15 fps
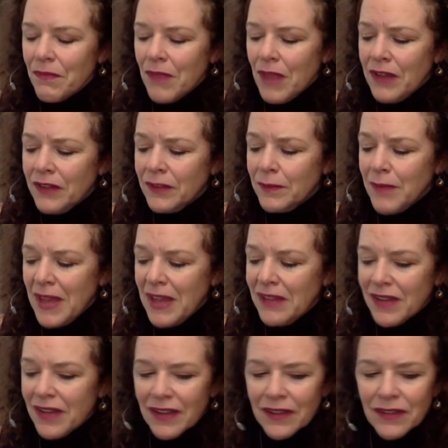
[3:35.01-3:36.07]
it's
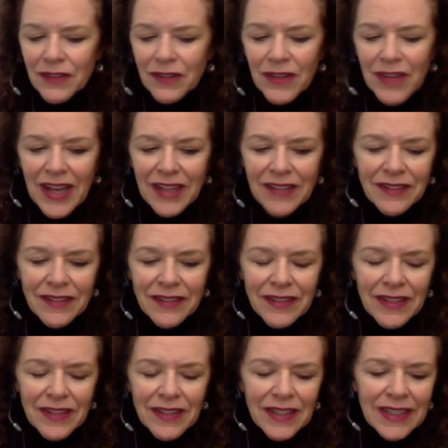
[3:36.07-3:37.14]
amazing. So that's
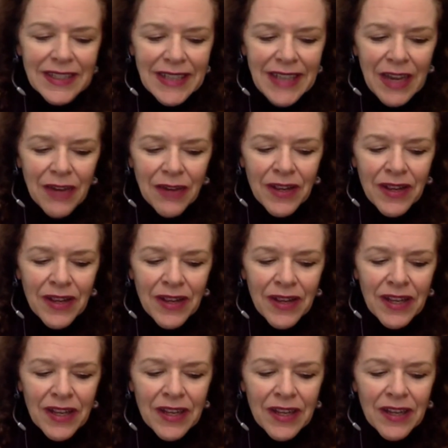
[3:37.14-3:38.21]

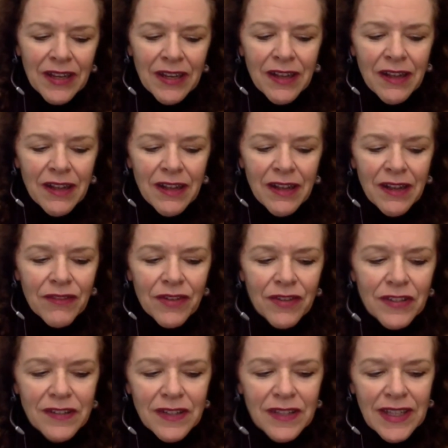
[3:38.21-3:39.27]
caring
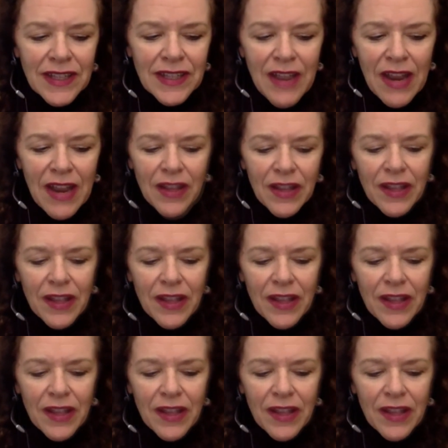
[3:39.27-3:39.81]
versus